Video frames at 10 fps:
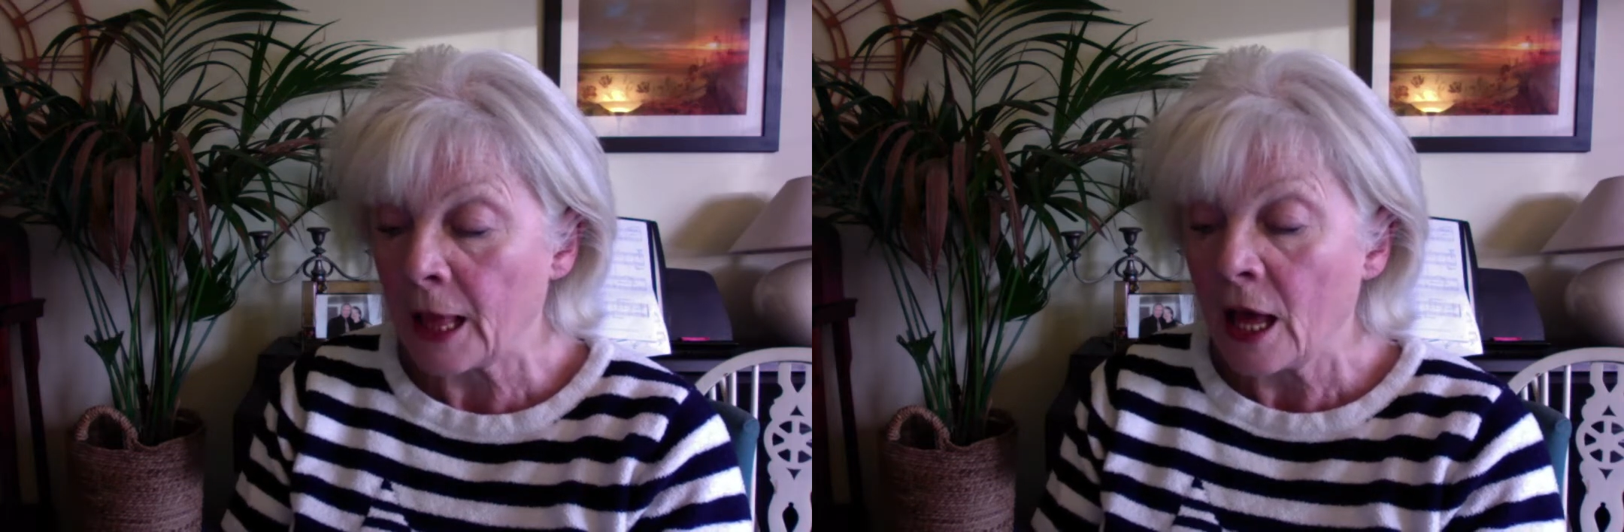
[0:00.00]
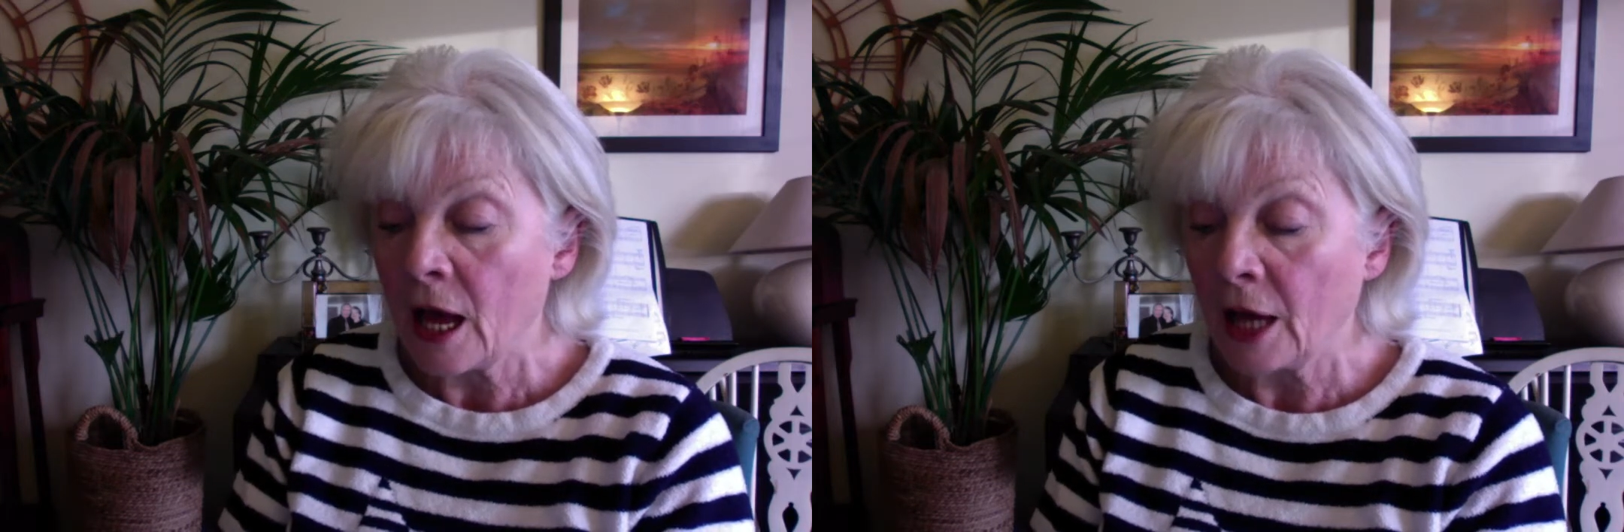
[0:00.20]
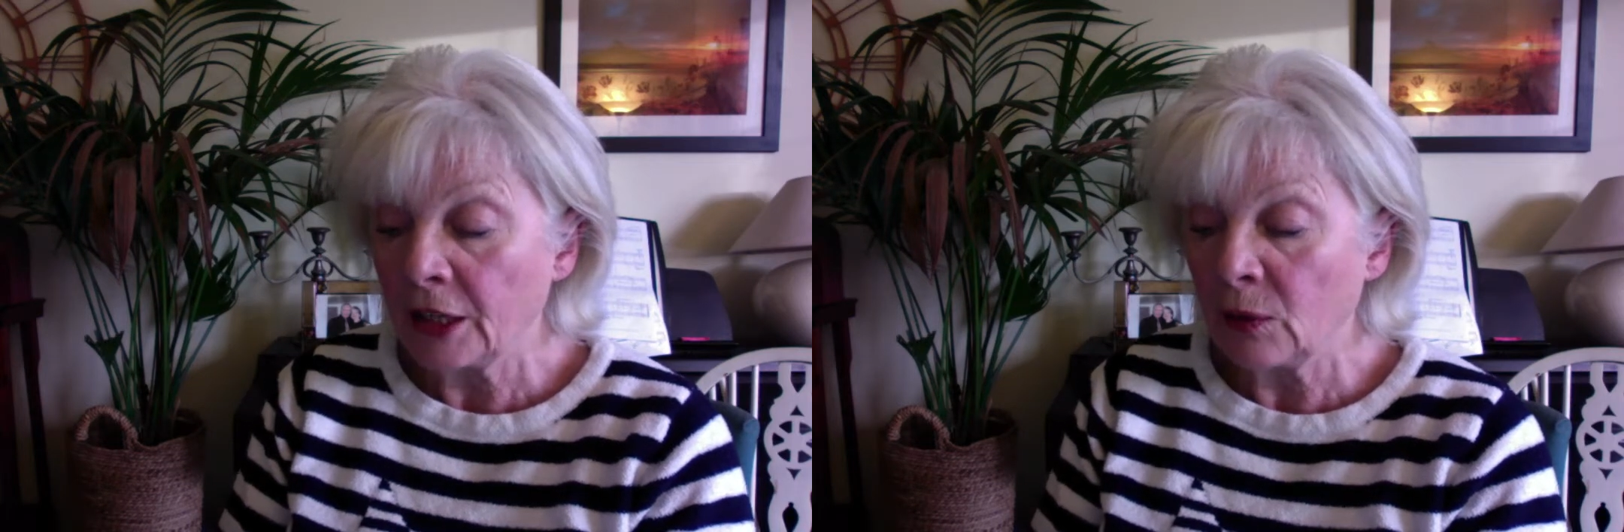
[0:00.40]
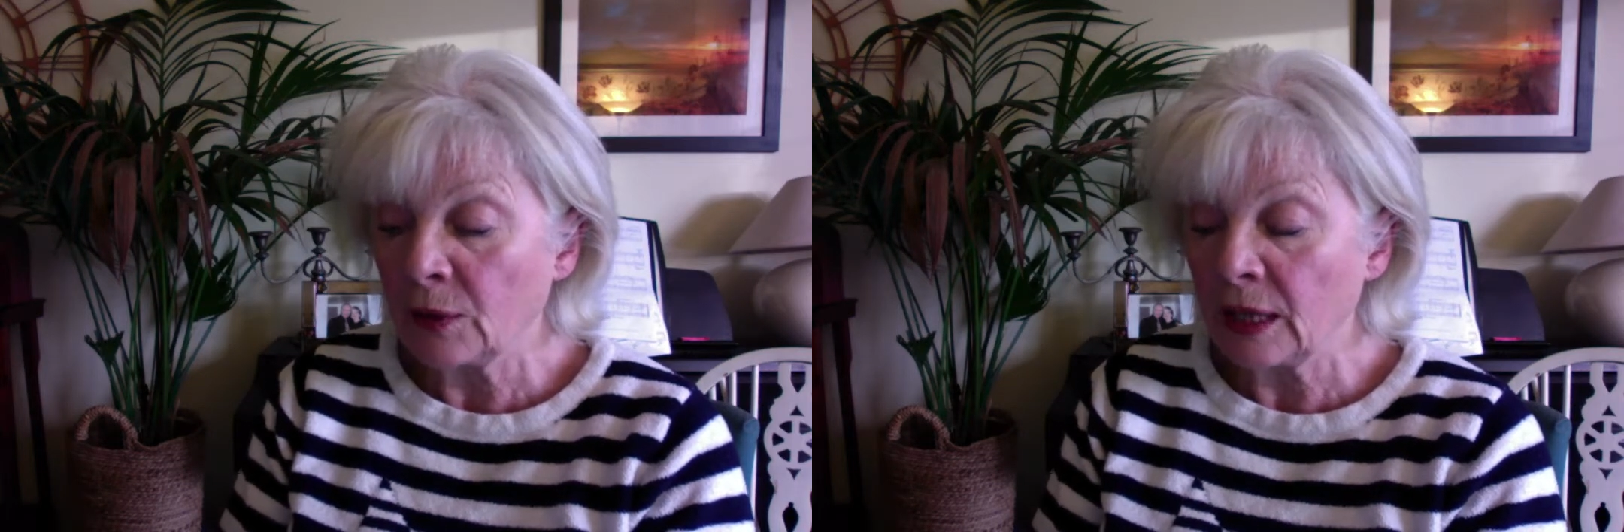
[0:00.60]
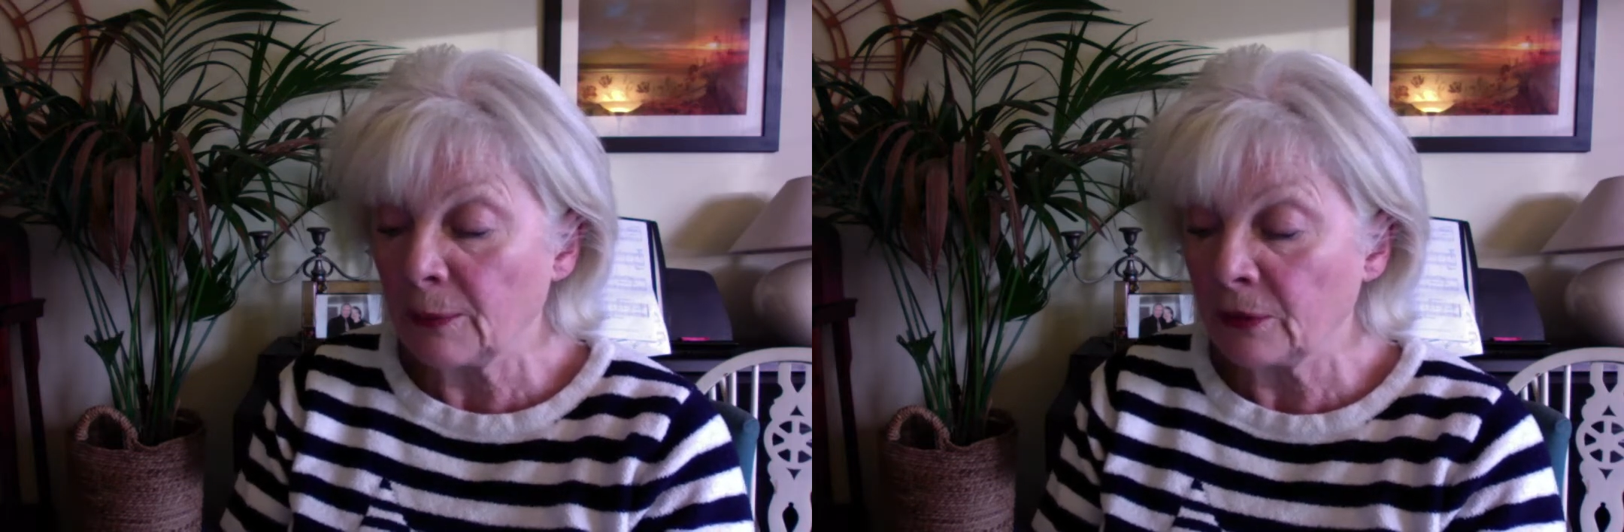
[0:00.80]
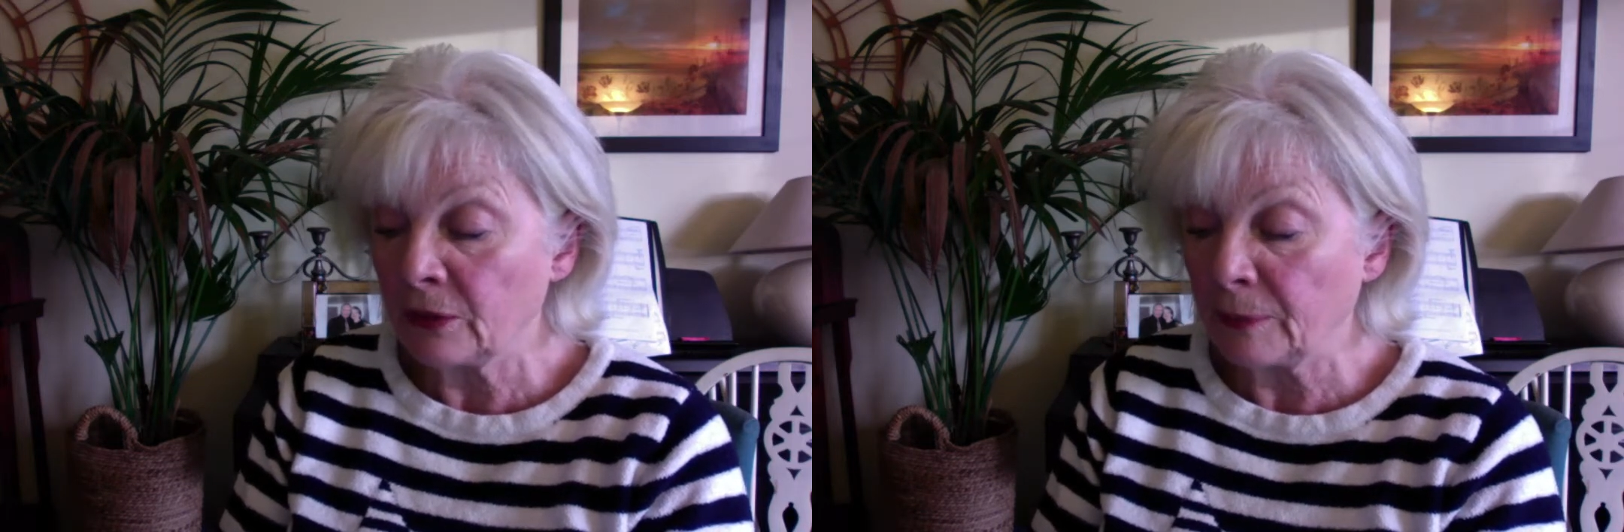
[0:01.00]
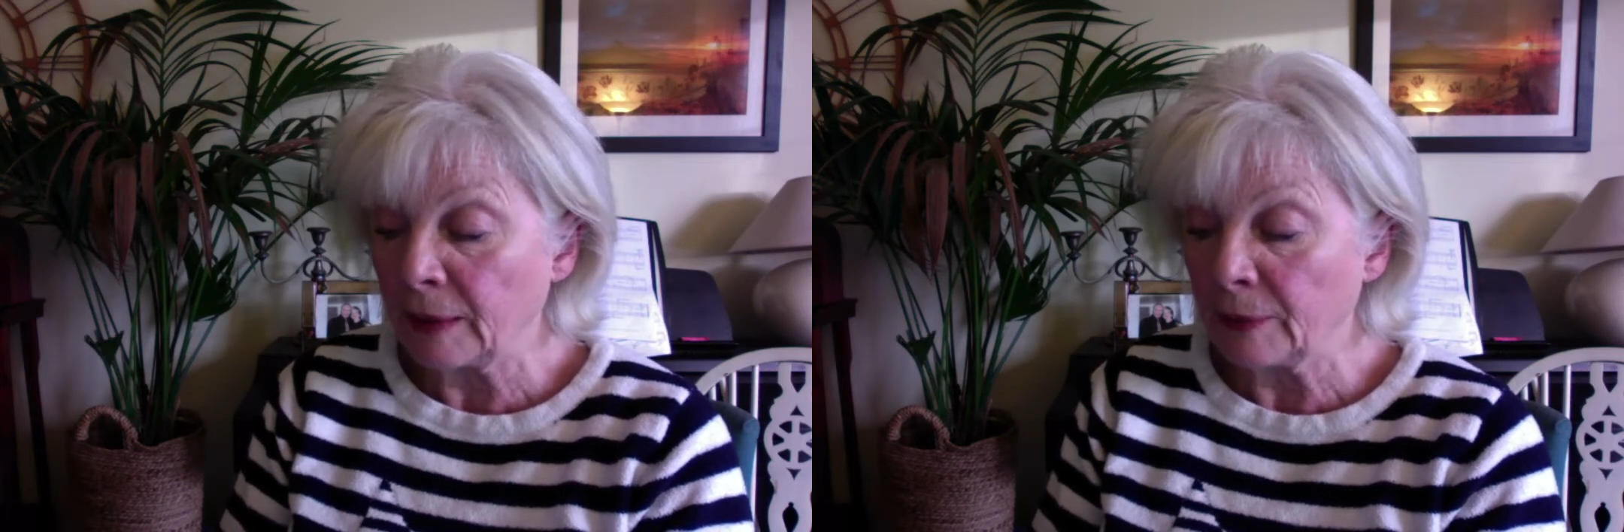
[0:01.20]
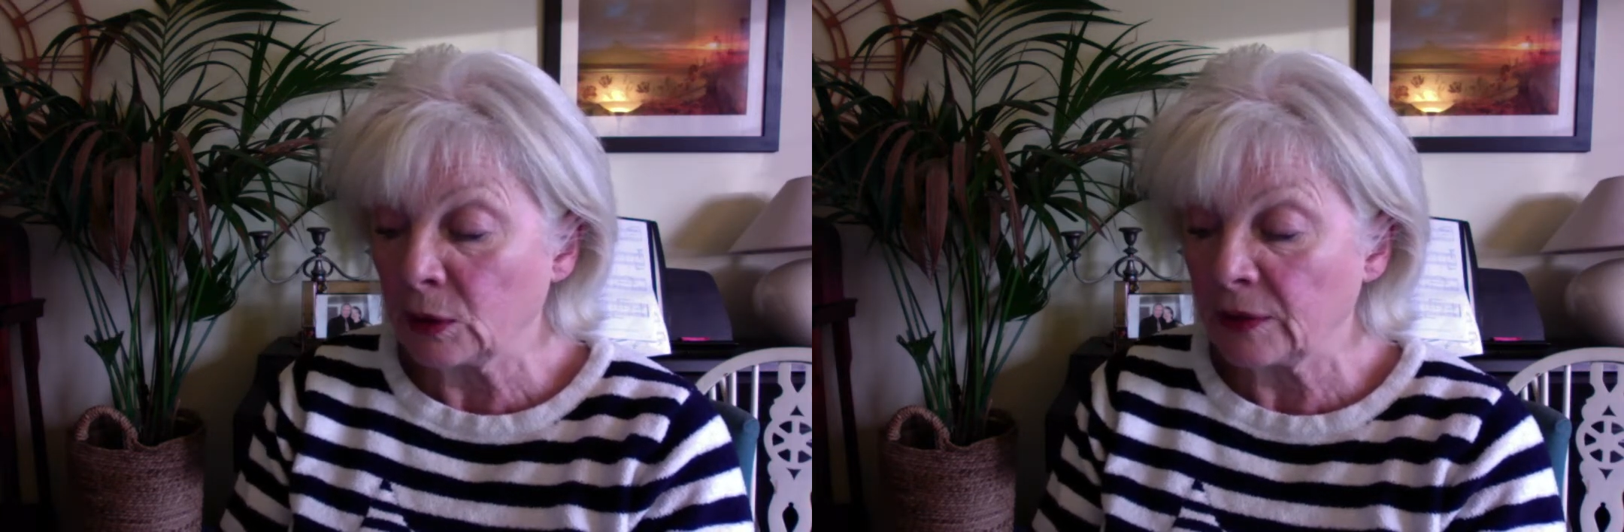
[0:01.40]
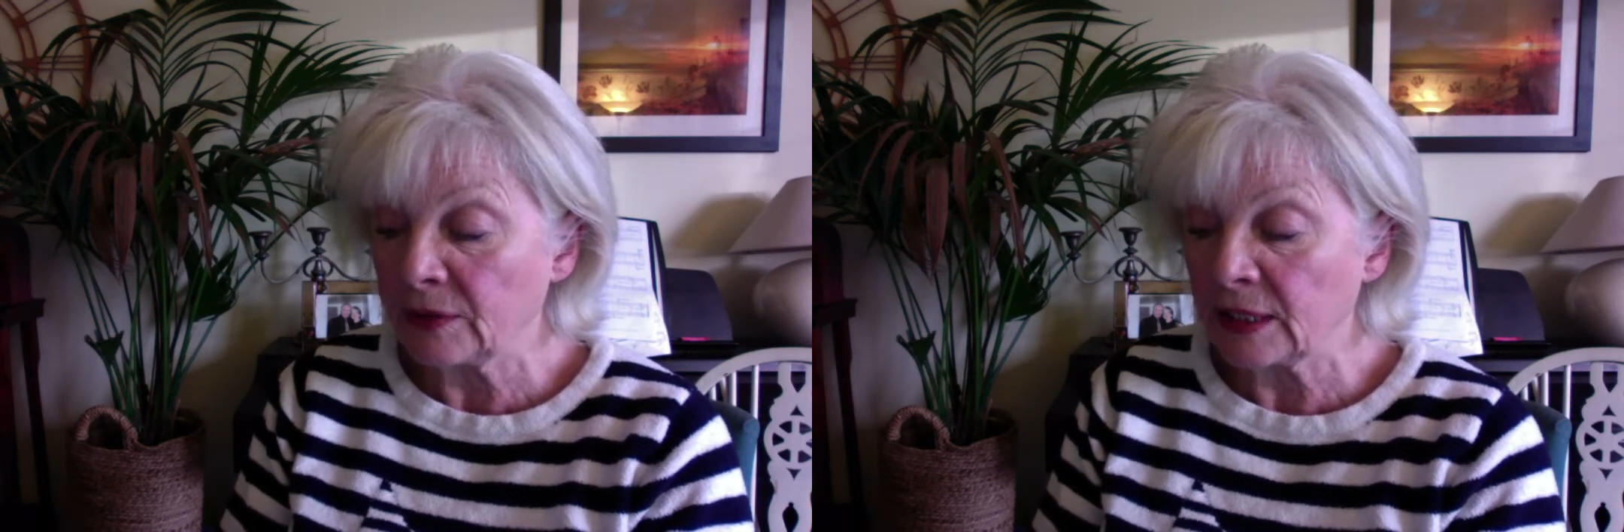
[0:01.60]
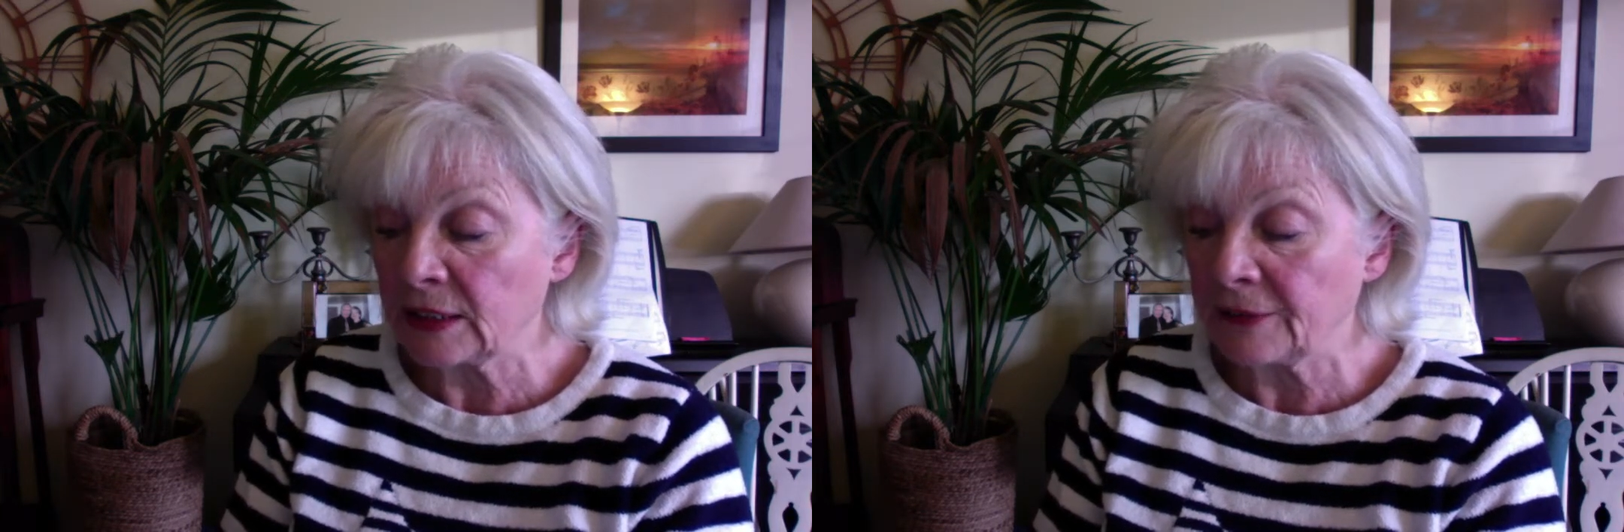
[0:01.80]
I know a number of people who have
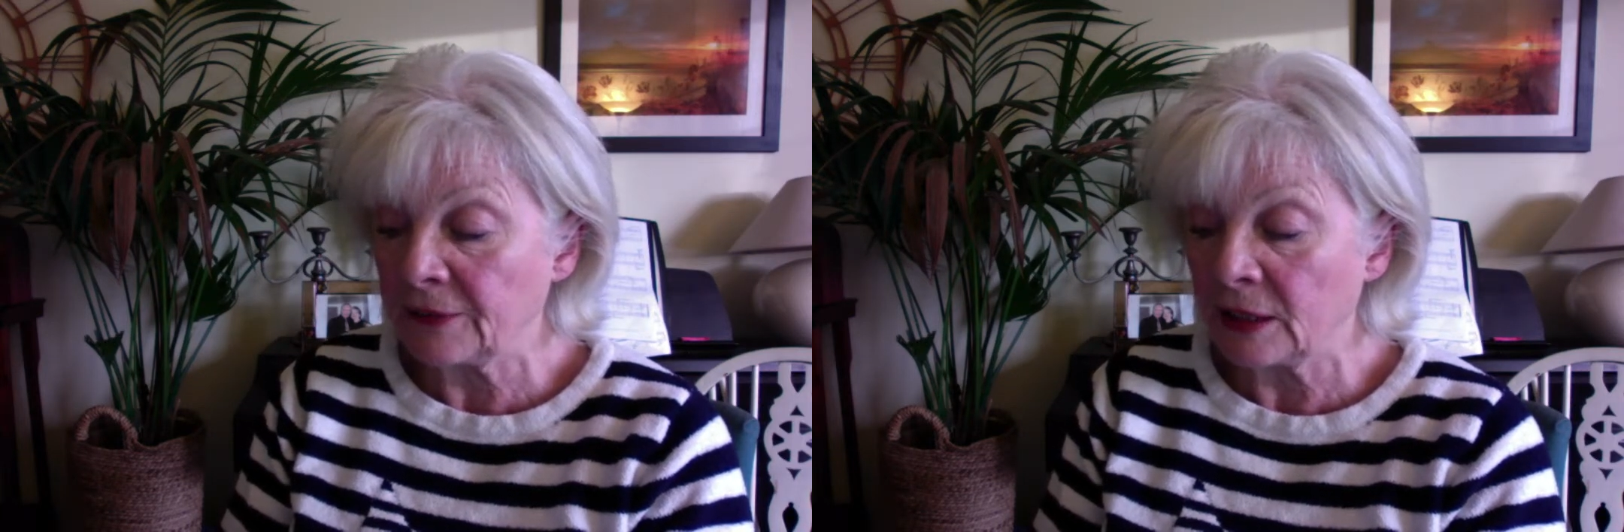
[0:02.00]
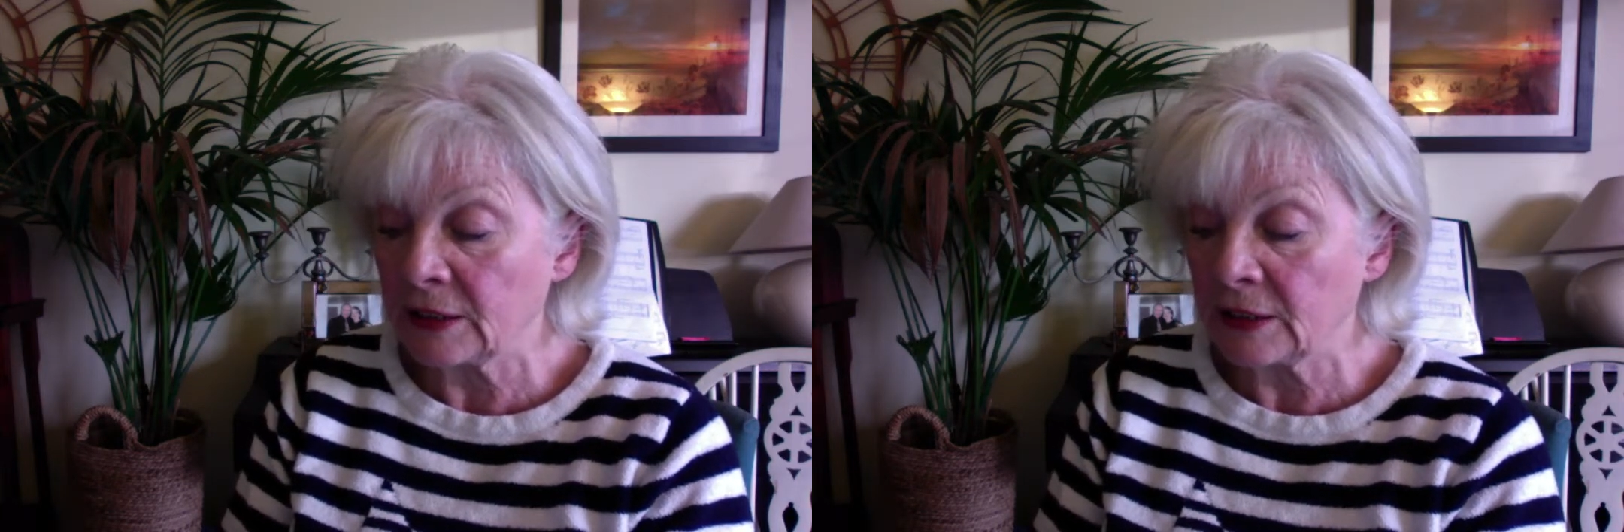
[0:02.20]
testified